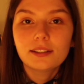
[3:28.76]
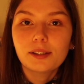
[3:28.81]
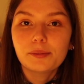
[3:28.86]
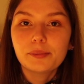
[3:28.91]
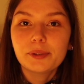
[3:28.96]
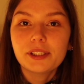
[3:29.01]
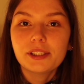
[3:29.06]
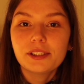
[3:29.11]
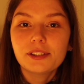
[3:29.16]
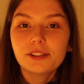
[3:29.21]
I
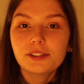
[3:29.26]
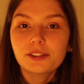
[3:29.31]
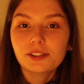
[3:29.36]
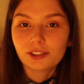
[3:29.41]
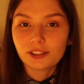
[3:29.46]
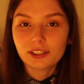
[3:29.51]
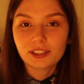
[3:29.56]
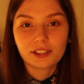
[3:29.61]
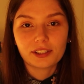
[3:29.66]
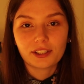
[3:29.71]
mean,
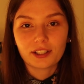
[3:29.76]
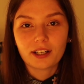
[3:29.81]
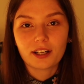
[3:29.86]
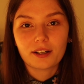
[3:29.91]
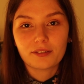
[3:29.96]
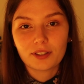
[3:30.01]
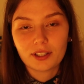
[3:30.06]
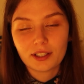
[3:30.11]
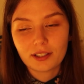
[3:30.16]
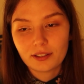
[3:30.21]
just look at the
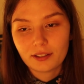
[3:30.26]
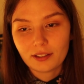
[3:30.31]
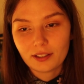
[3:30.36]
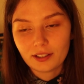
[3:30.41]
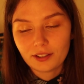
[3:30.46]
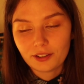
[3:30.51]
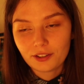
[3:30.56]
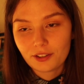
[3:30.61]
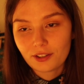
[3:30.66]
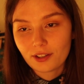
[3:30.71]
cover.
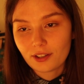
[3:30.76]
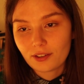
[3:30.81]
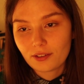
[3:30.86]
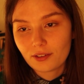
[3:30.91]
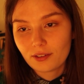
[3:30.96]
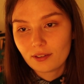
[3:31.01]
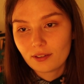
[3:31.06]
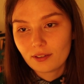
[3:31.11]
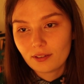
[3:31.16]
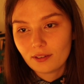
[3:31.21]
It's
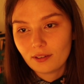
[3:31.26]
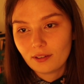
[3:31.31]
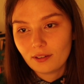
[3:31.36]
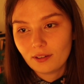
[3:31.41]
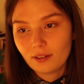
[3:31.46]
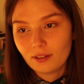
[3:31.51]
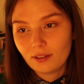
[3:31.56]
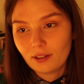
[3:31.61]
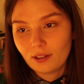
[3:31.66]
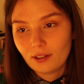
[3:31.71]
just
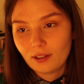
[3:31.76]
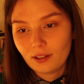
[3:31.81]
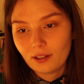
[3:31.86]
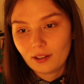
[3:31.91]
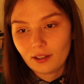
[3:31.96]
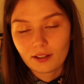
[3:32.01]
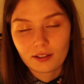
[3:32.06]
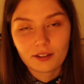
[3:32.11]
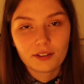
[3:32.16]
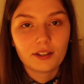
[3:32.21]

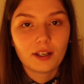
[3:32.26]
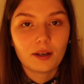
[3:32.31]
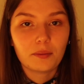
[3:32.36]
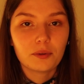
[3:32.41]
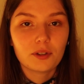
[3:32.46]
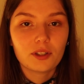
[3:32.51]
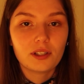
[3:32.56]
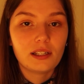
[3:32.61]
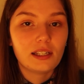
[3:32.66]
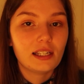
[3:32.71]

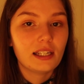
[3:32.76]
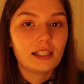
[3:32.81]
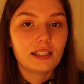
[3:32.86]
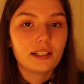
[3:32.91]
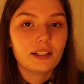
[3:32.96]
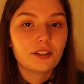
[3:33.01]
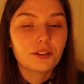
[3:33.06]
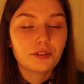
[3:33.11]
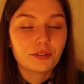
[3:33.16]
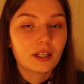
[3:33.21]

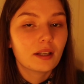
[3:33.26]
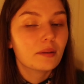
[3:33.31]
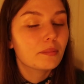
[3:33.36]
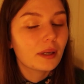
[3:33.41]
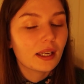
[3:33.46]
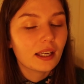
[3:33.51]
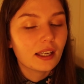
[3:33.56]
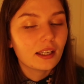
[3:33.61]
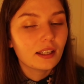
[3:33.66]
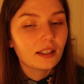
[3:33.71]
exceptionally
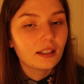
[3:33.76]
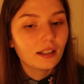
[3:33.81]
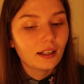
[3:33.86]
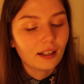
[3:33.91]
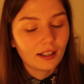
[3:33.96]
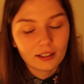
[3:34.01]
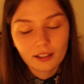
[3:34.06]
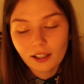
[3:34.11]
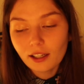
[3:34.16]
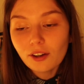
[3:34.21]
creepy
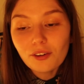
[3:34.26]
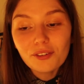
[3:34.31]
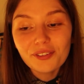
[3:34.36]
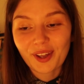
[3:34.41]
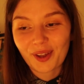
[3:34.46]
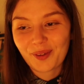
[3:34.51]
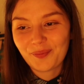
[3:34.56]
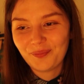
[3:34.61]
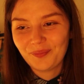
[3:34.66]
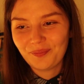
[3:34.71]
and I love
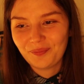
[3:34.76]
it.